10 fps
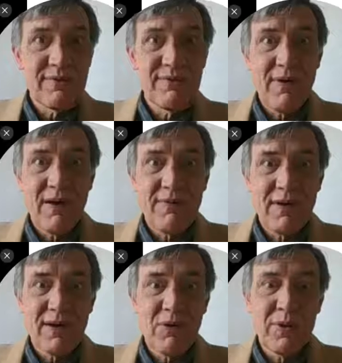very,
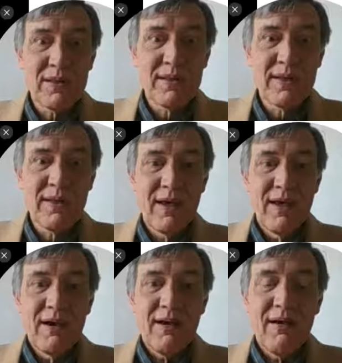very quickly,
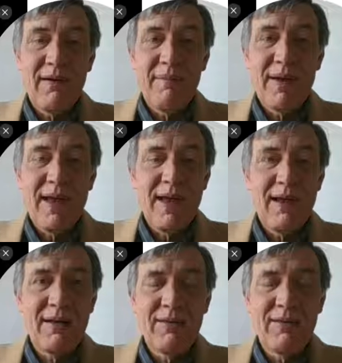
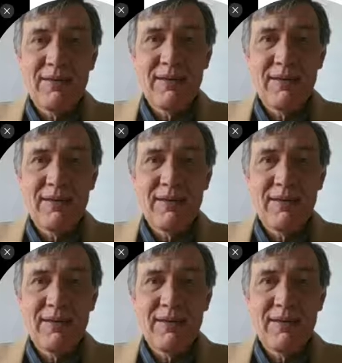and